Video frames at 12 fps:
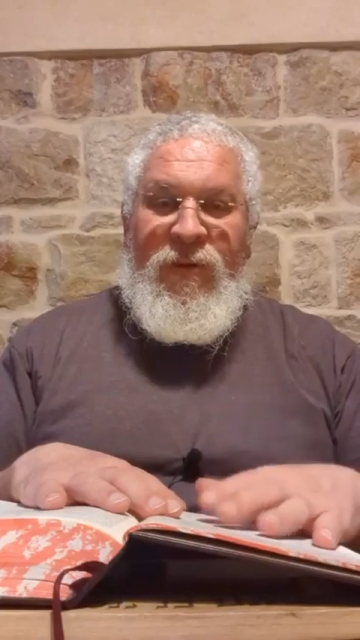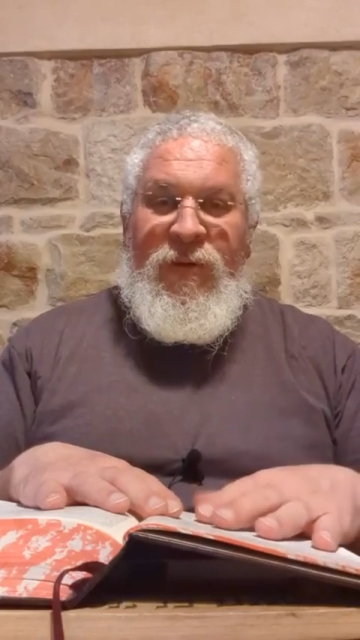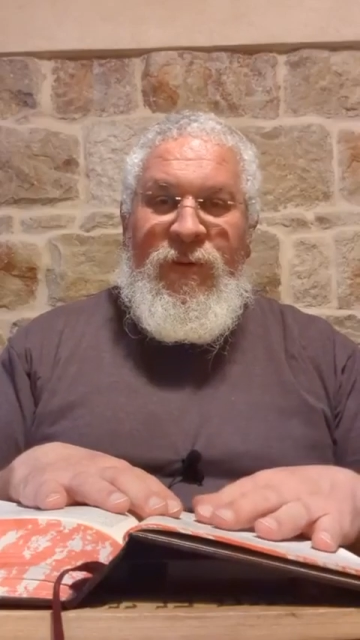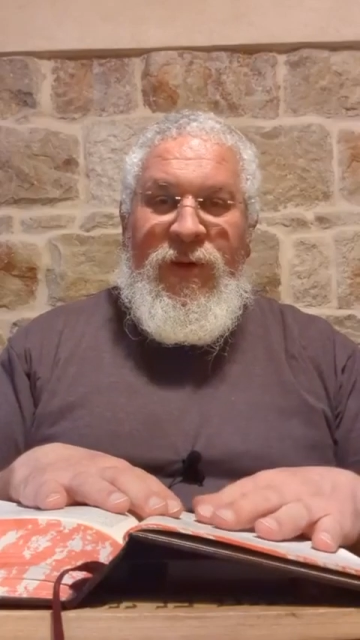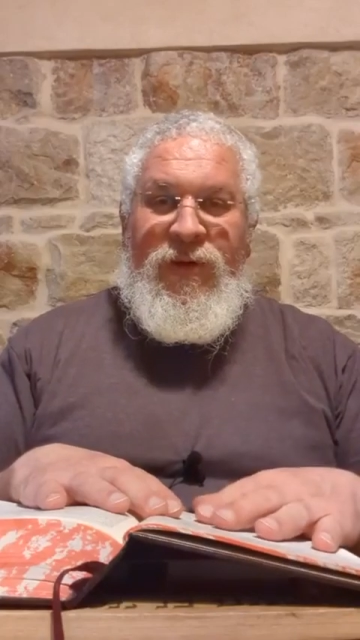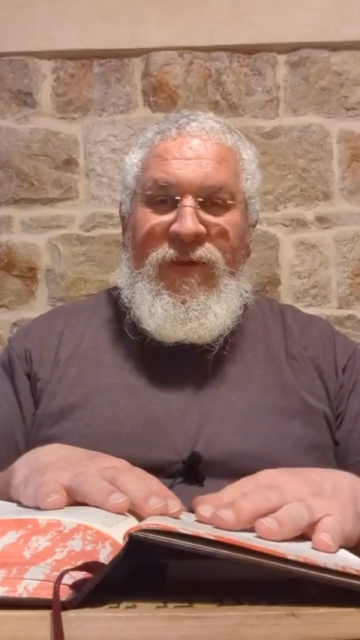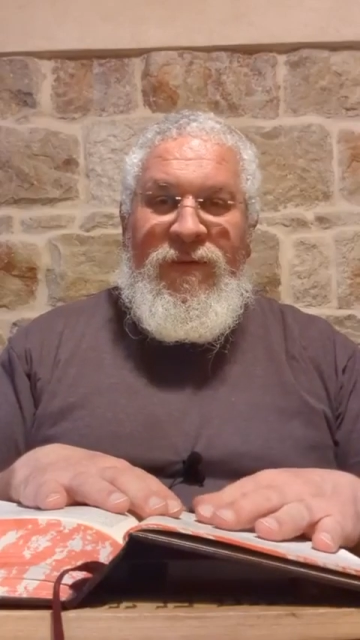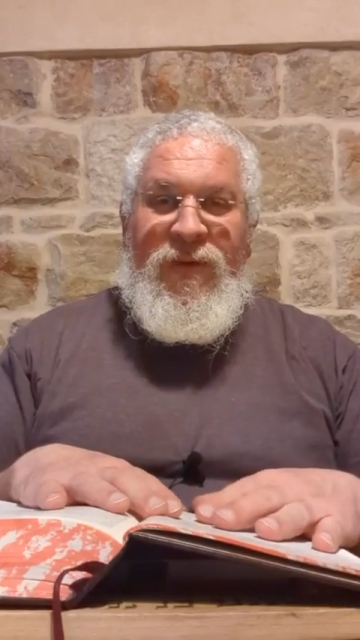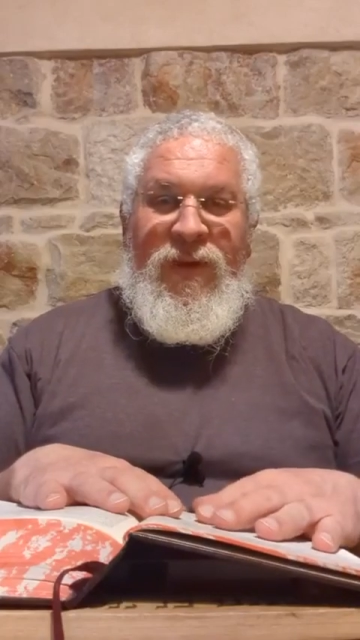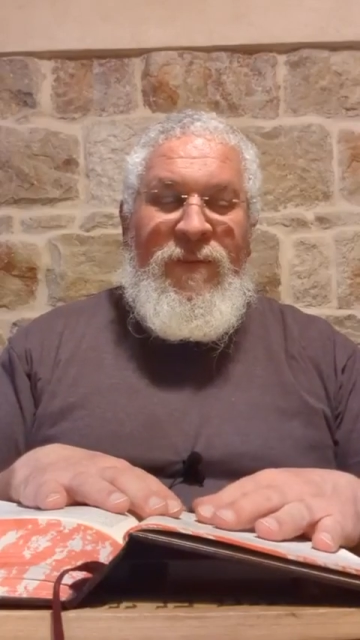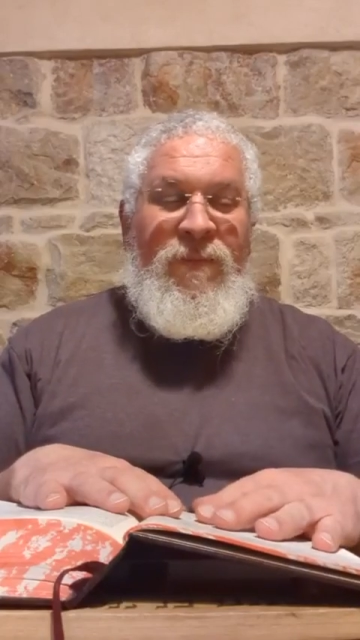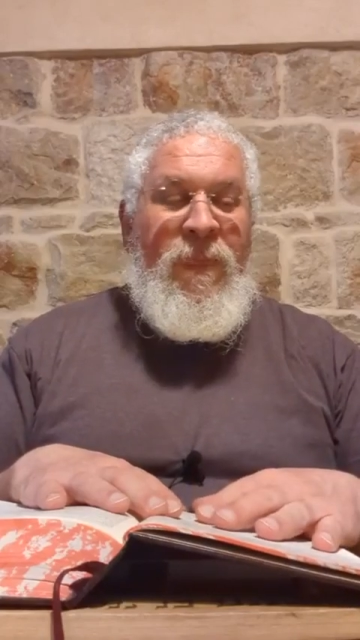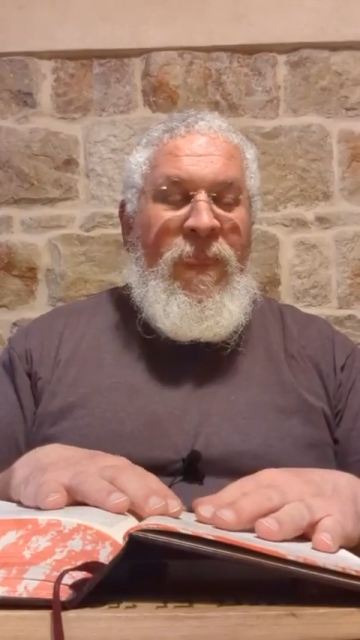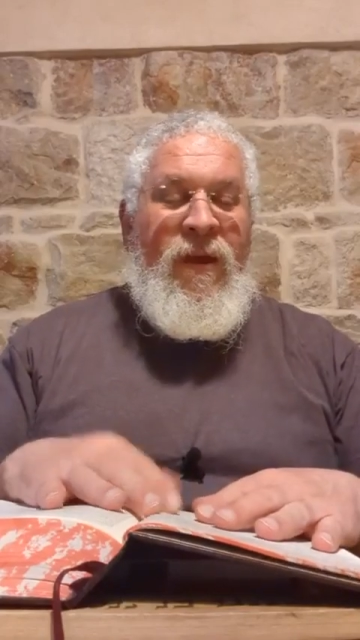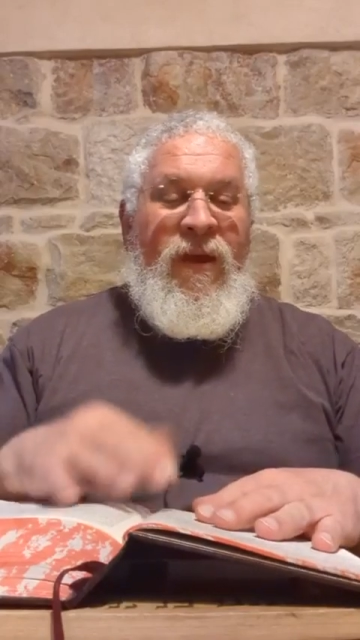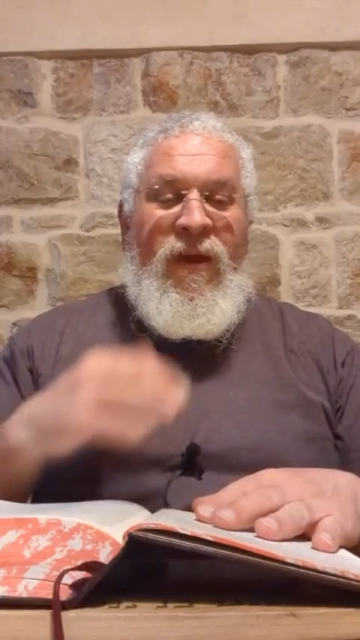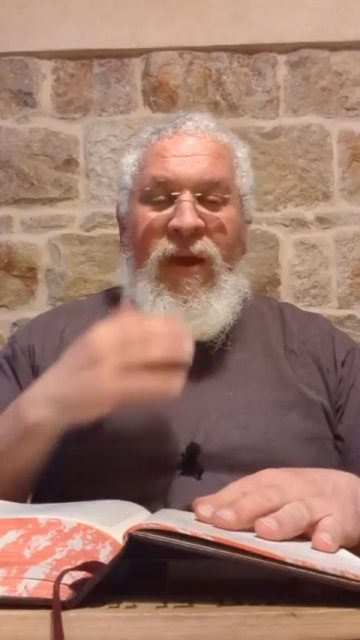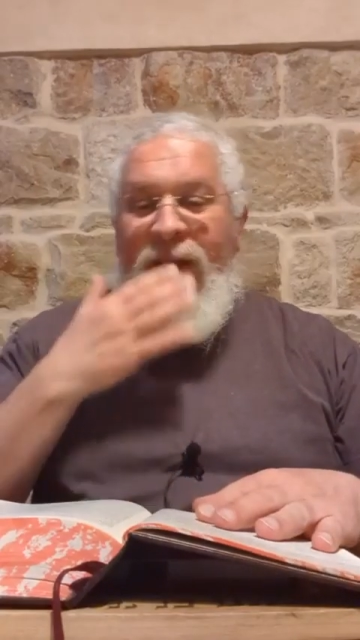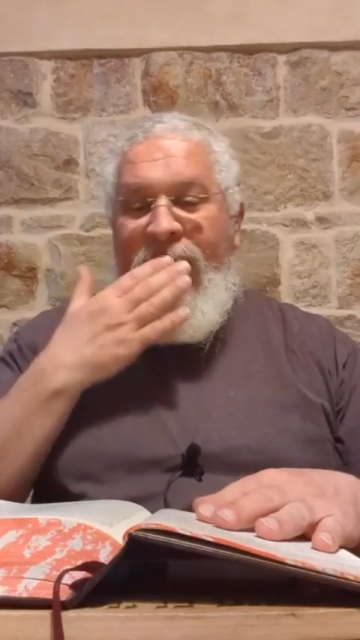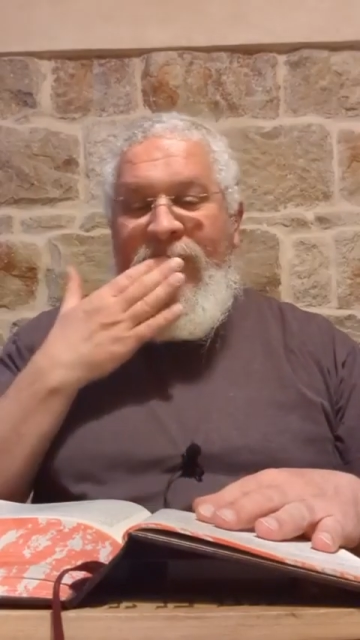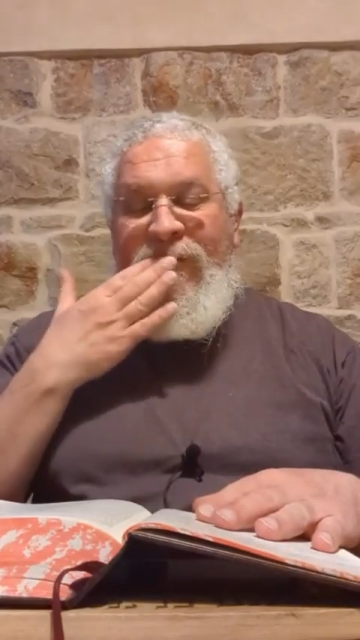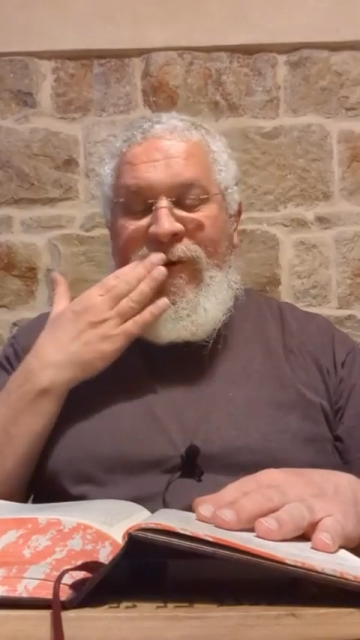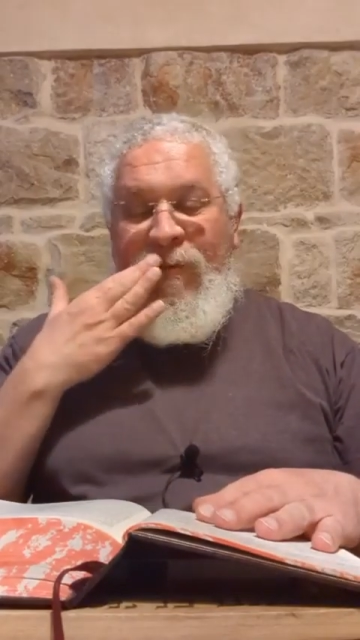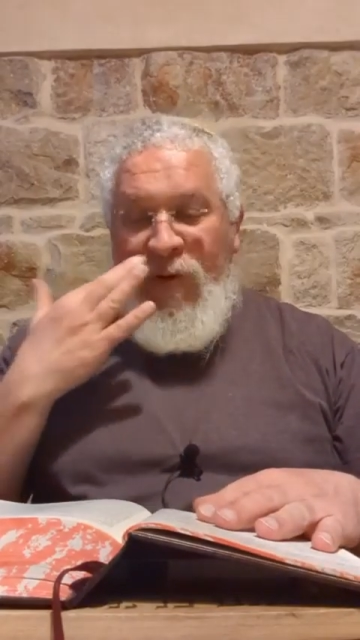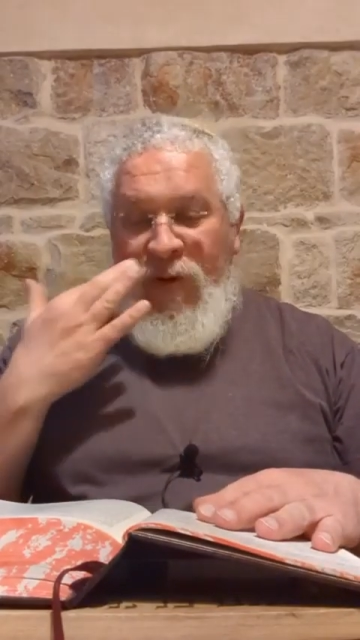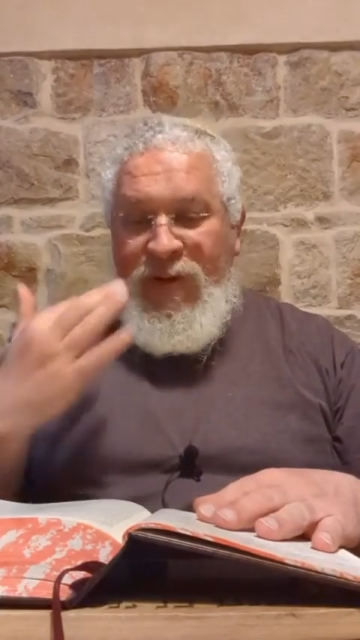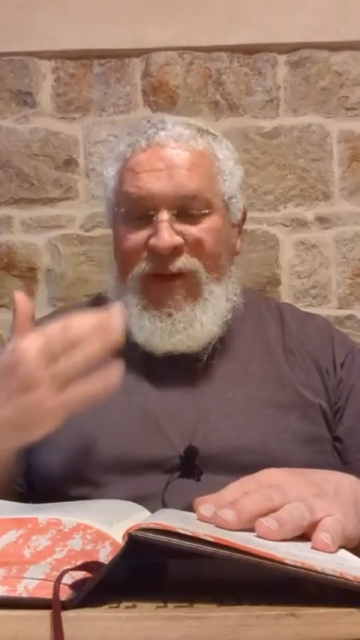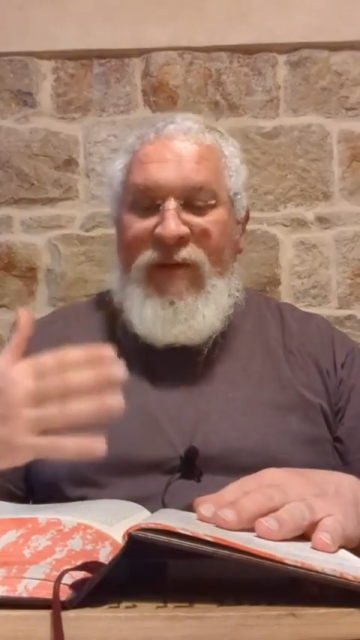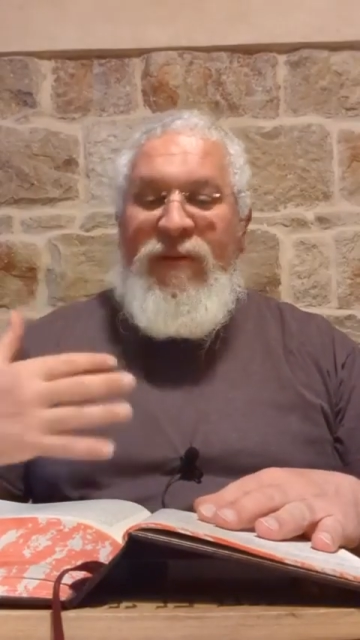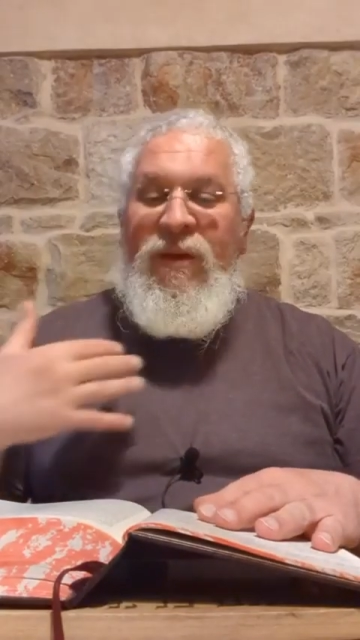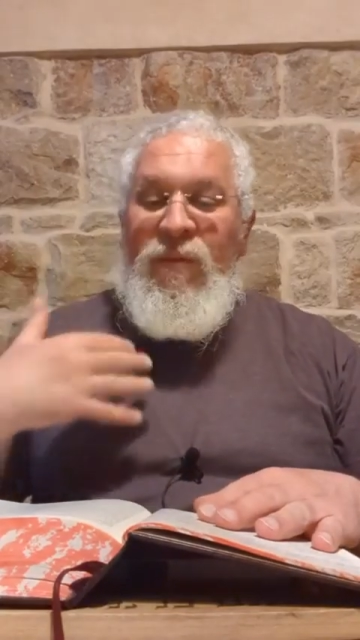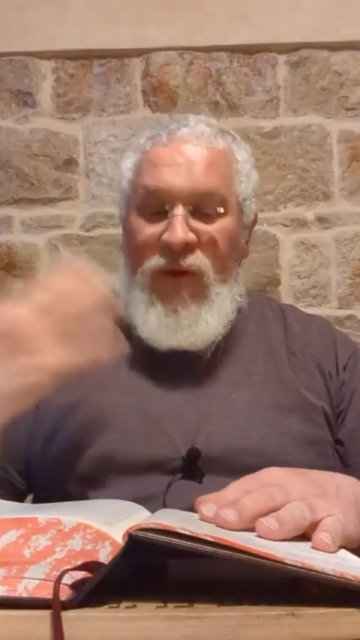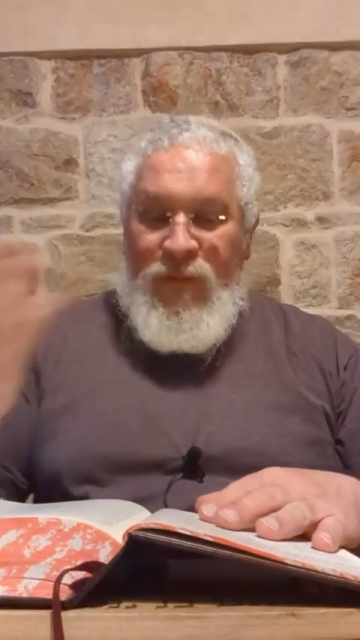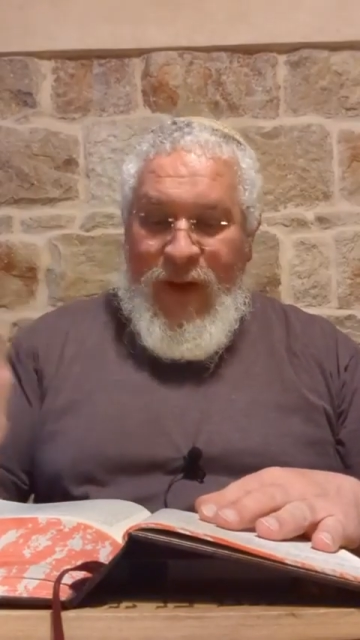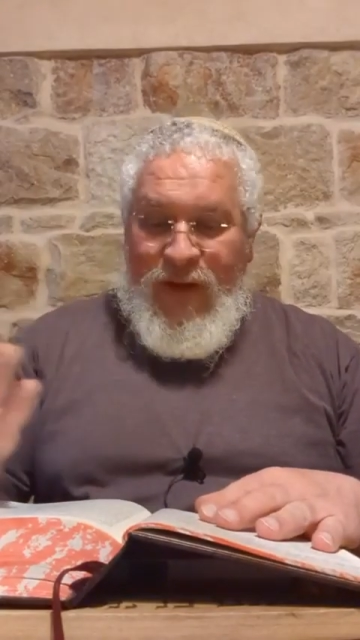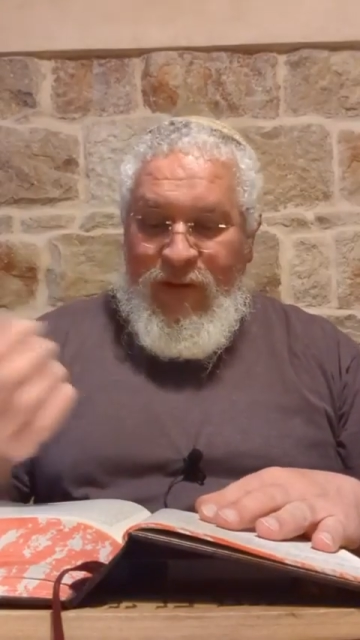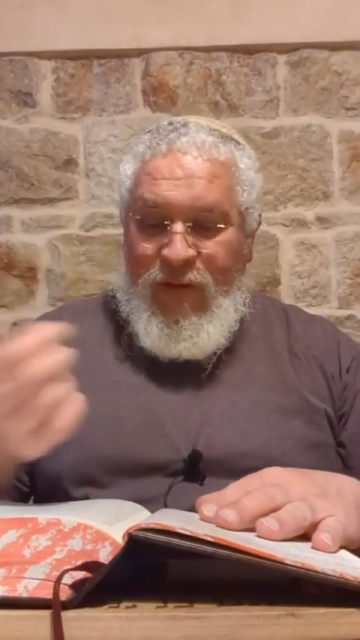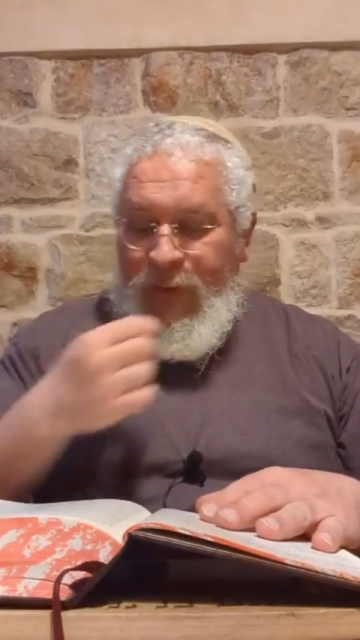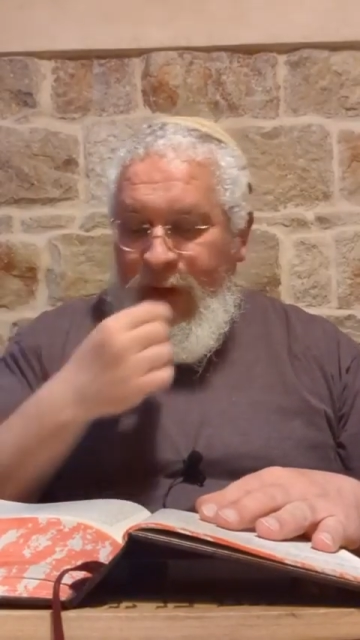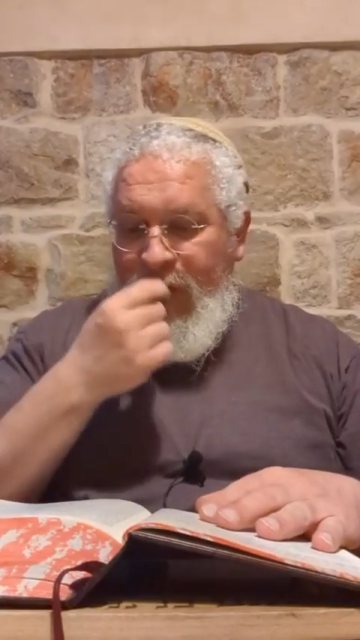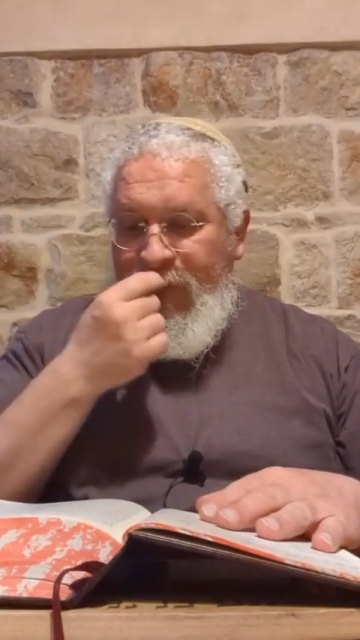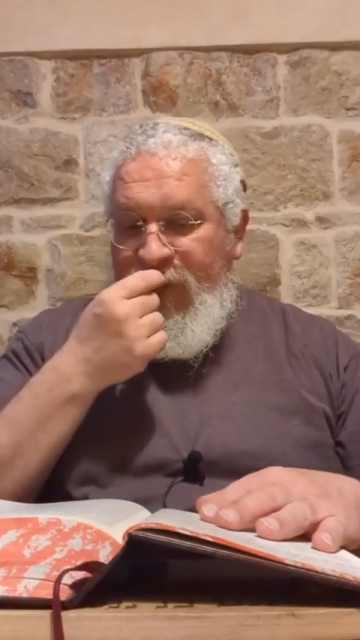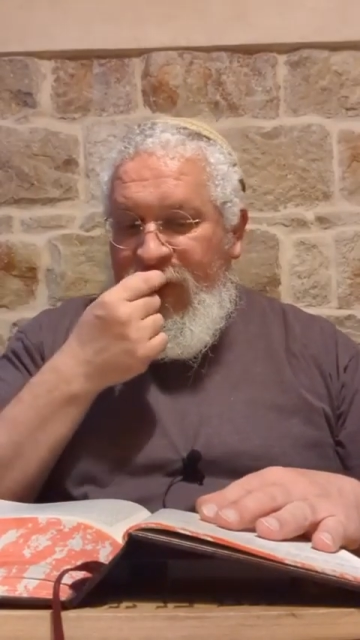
he was present for them, and he wrote it down, then went back to Rabbi Nachman.